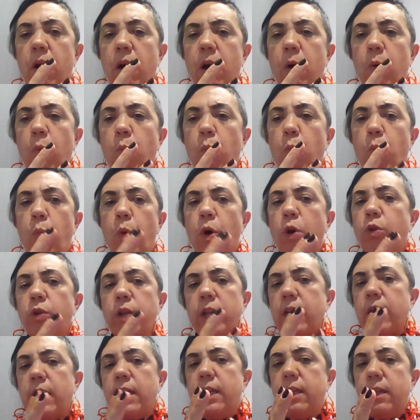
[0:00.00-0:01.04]
one of the
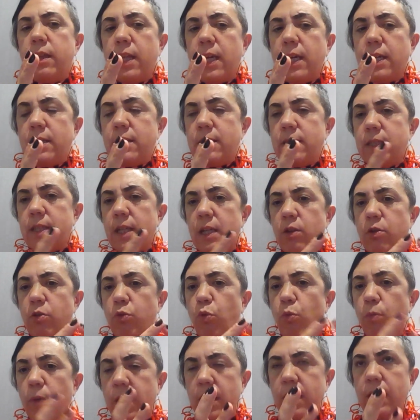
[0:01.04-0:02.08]
key things that
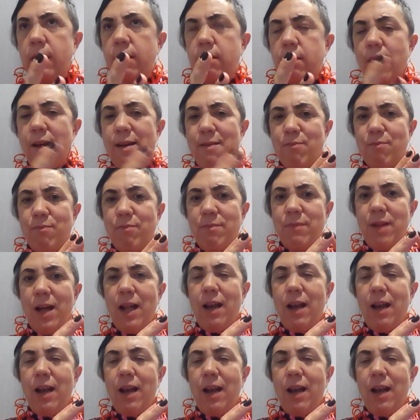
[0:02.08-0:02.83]
normally a lot